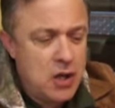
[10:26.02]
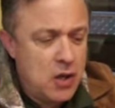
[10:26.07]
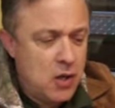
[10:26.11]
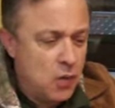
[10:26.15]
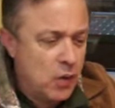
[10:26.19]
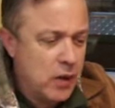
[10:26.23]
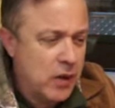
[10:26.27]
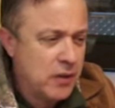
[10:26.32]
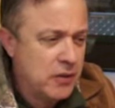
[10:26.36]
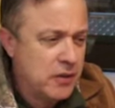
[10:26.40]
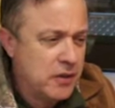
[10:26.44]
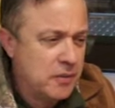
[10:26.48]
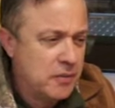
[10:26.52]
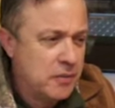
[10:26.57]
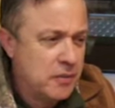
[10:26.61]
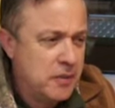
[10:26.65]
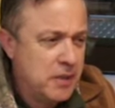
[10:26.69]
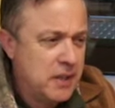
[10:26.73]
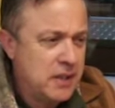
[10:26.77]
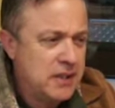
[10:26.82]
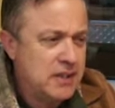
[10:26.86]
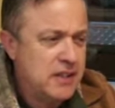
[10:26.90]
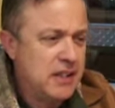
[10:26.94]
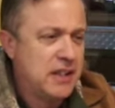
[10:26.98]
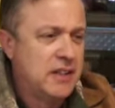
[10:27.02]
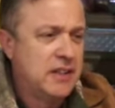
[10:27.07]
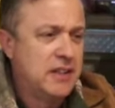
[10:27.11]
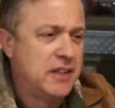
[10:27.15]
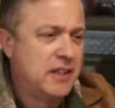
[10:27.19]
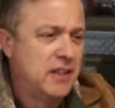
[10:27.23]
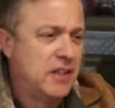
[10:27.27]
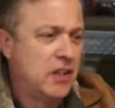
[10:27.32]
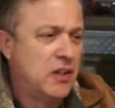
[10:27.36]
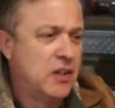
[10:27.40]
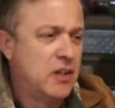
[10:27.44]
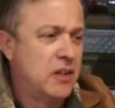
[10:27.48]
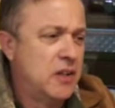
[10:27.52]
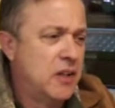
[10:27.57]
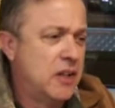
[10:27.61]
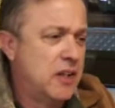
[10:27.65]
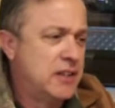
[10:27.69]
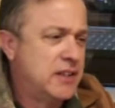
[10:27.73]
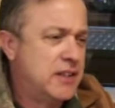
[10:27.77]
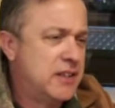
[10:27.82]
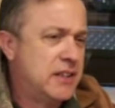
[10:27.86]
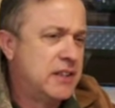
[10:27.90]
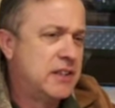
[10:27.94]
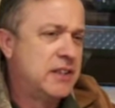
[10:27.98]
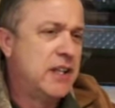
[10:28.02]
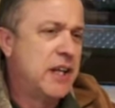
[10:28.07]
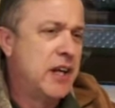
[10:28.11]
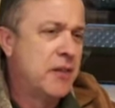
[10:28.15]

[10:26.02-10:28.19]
Well, there is